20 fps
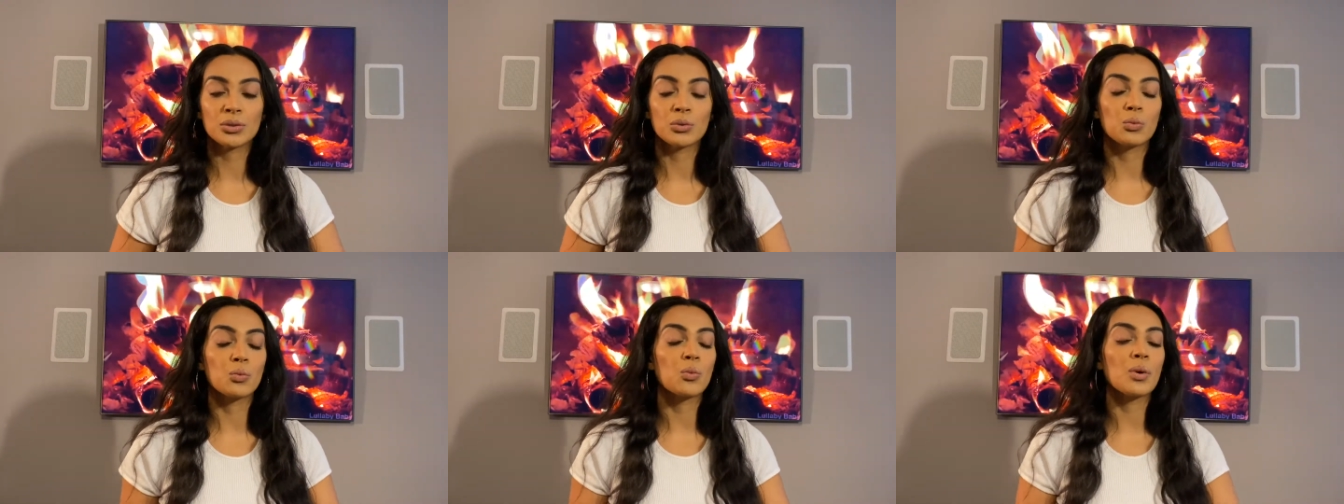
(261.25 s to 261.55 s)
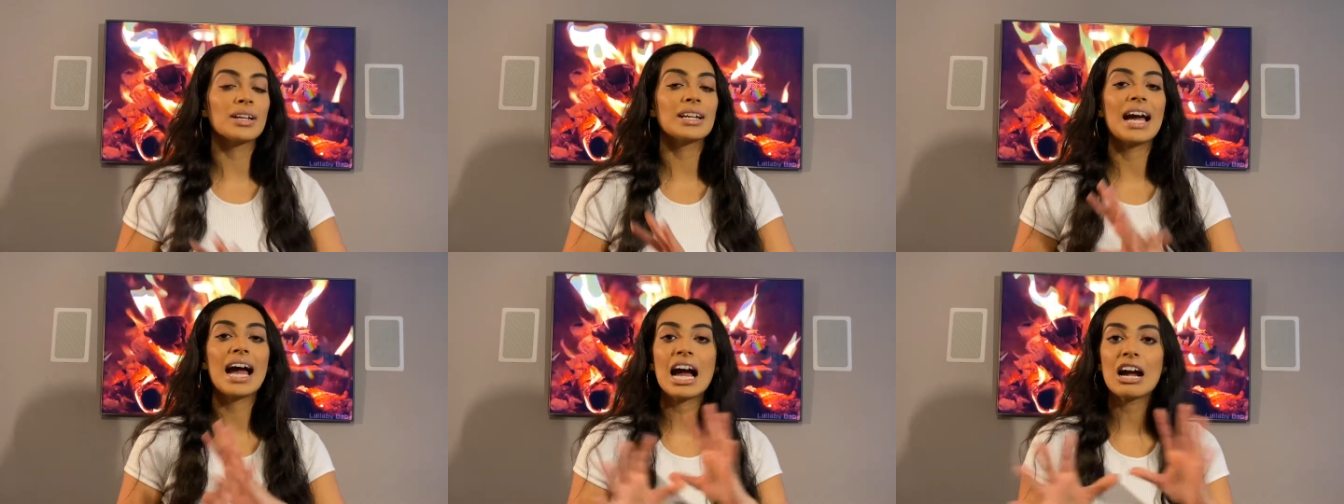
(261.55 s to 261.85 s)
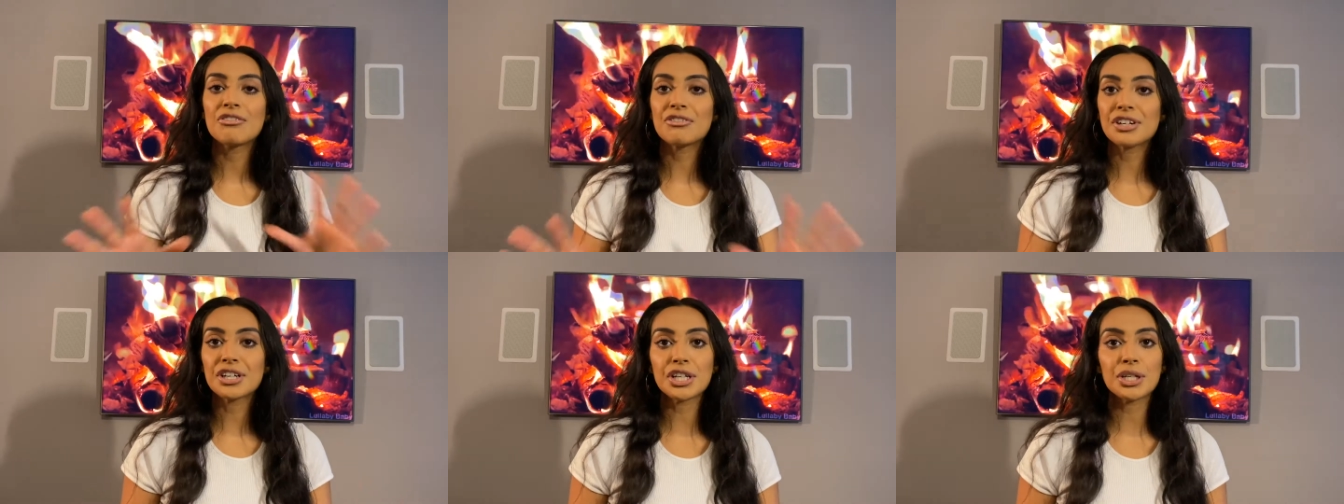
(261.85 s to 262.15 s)

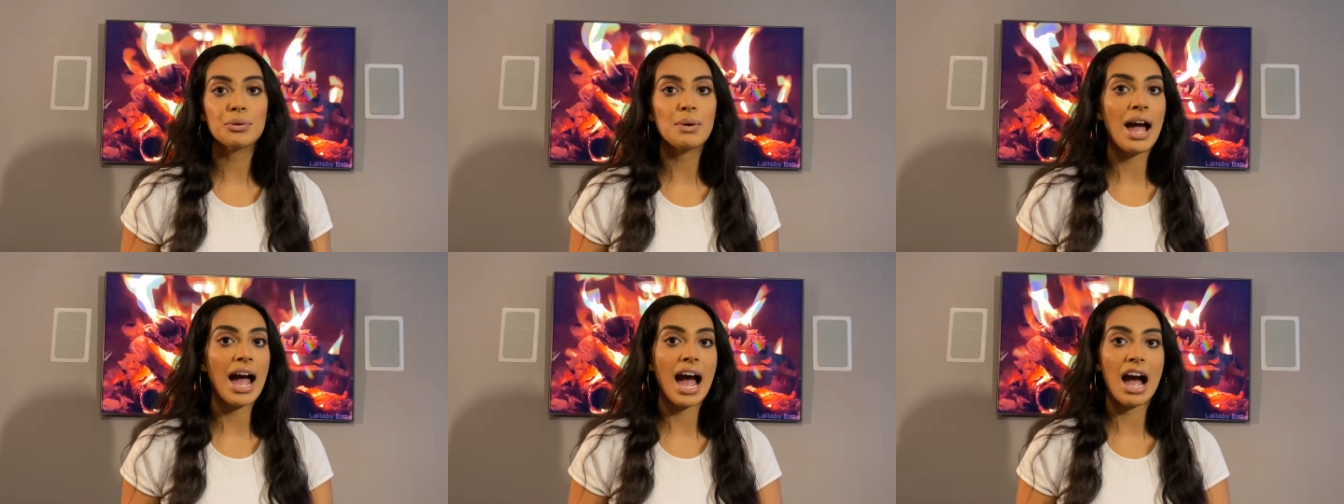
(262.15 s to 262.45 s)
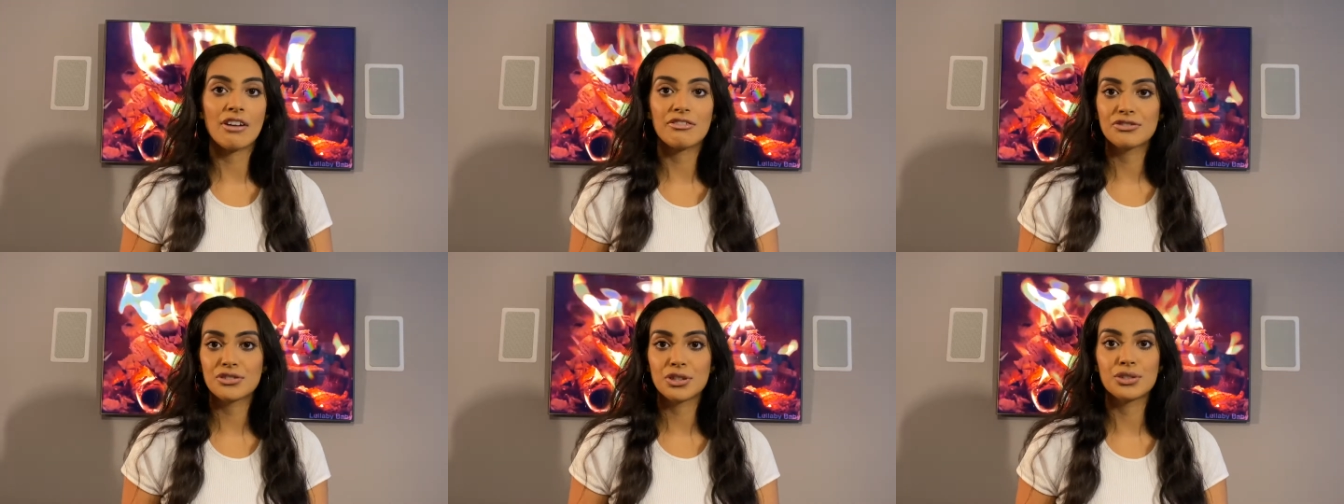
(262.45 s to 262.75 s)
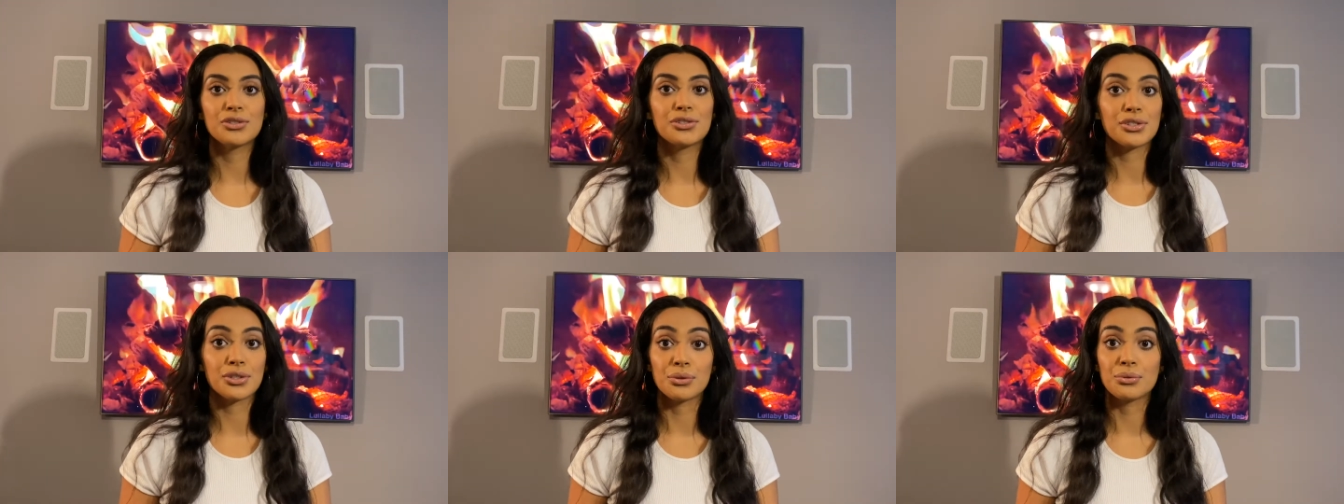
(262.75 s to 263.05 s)
whatever you have to
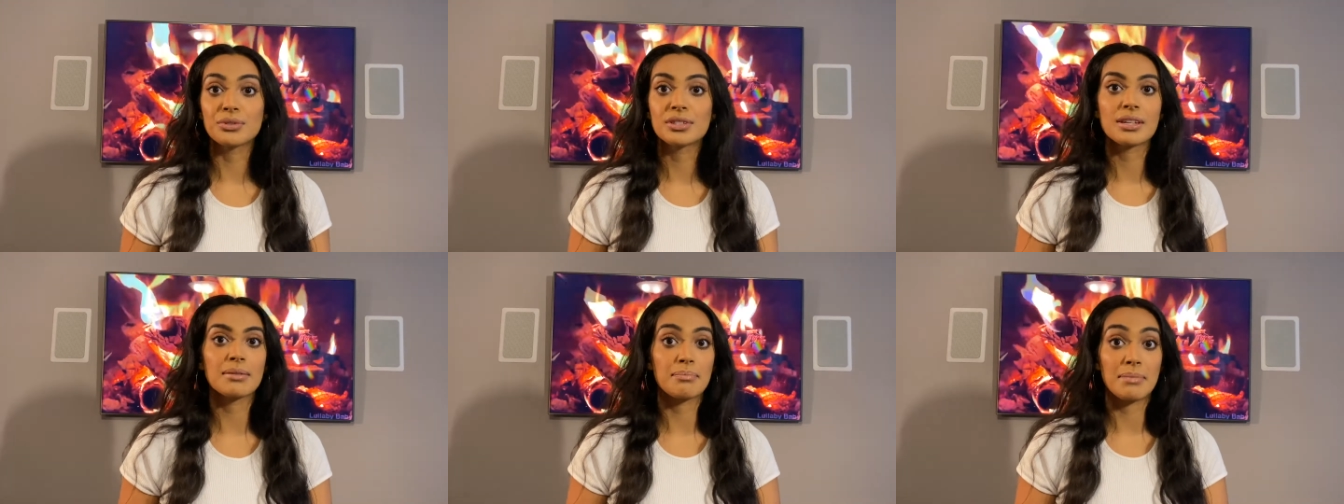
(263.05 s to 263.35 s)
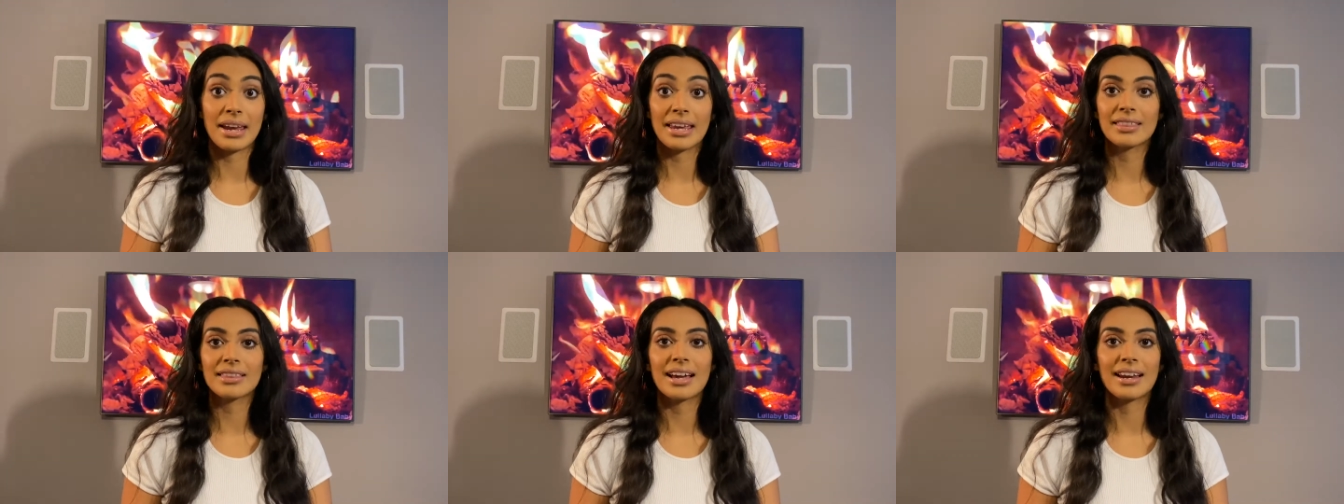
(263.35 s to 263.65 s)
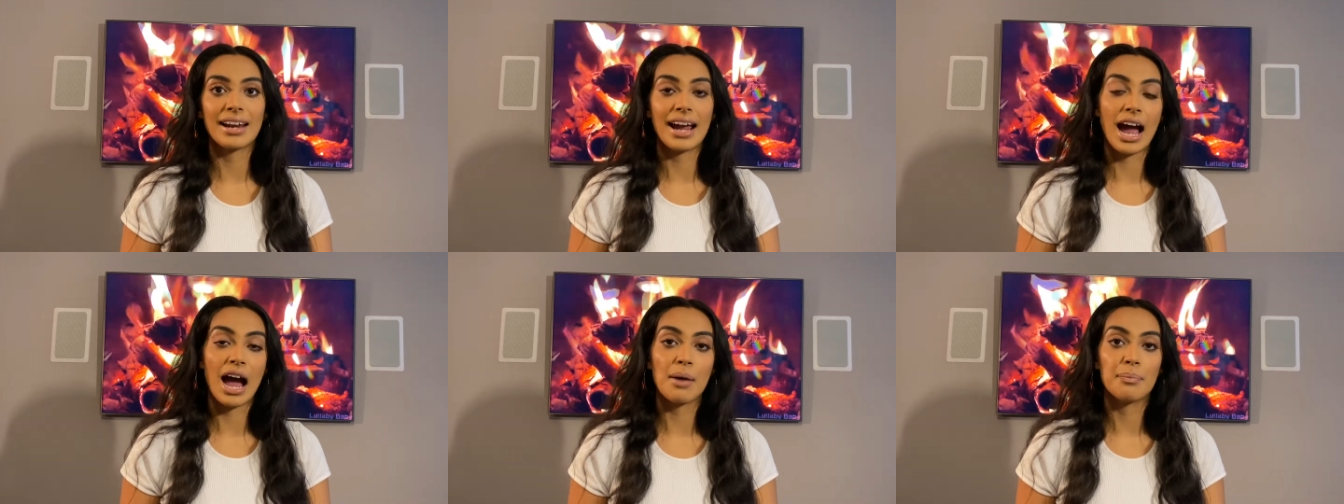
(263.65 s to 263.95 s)
do to make that
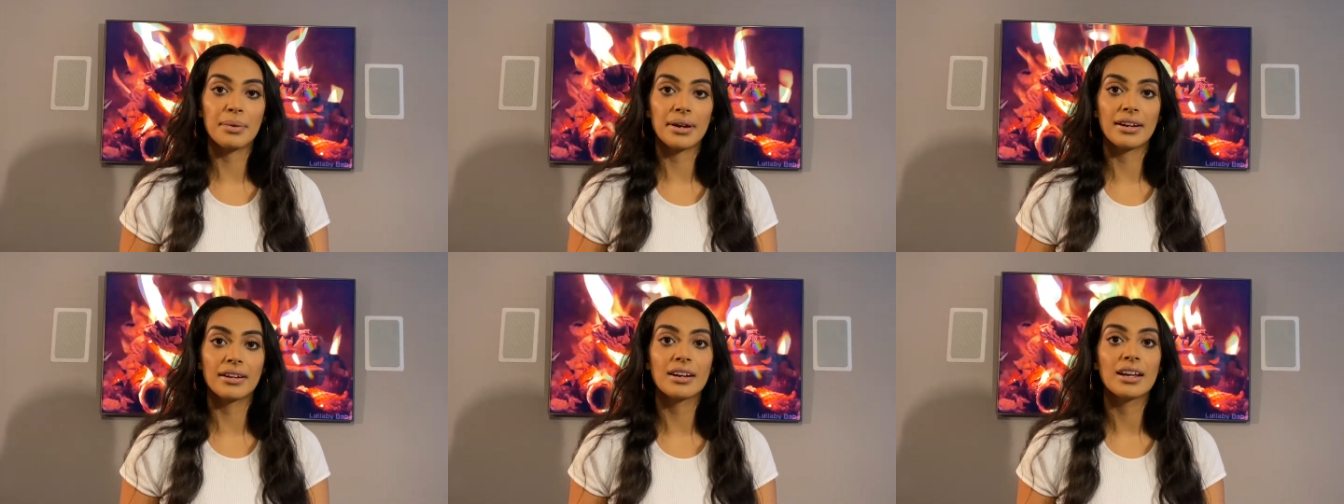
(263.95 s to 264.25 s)
happen.